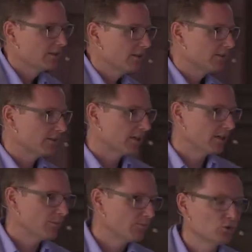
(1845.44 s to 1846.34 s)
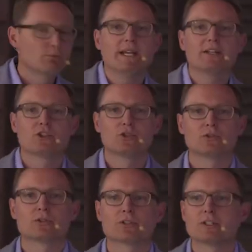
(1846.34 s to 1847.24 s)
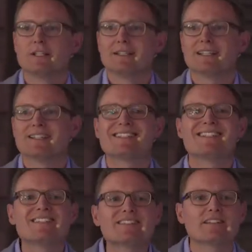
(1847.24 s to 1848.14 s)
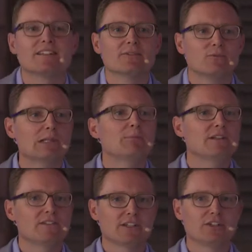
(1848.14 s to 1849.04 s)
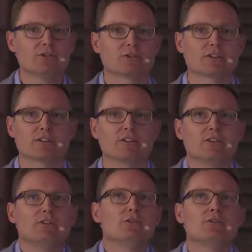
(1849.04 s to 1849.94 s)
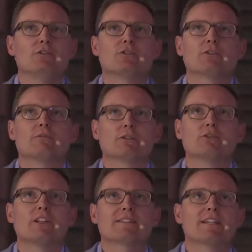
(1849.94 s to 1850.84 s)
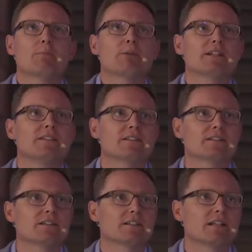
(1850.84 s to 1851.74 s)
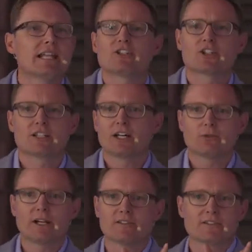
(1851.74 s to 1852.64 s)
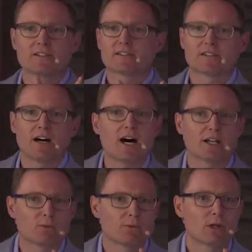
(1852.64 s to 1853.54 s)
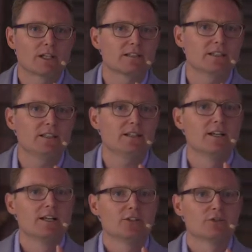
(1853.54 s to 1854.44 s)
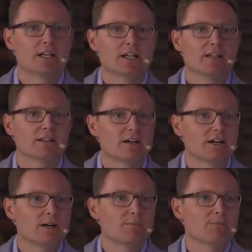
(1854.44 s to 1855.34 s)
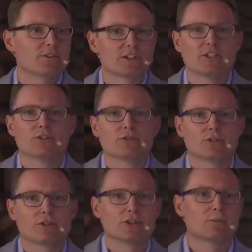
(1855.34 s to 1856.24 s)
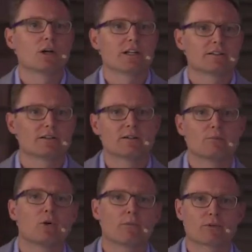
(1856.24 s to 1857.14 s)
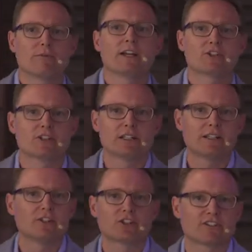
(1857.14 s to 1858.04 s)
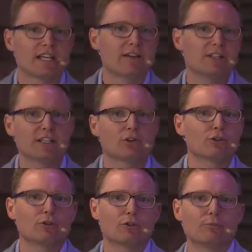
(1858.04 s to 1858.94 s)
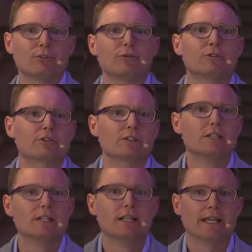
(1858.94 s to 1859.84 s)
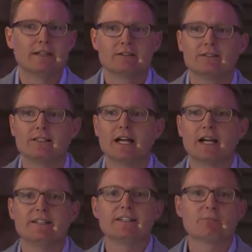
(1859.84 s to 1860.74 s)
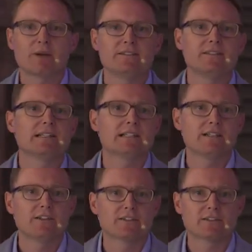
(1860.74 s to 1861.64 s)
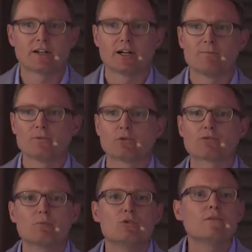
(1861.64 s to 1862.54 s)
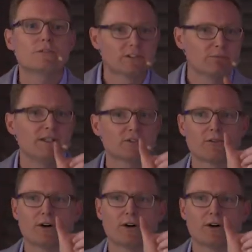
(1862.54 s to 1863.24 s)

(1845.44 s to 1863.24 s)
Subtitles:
is to make sure that this will be secured. A good example is the Ledger Nano S. It's a hardware wallet key. You can secure your wallet more professional than just having it on your computer. And the idea basically is to remove this piece of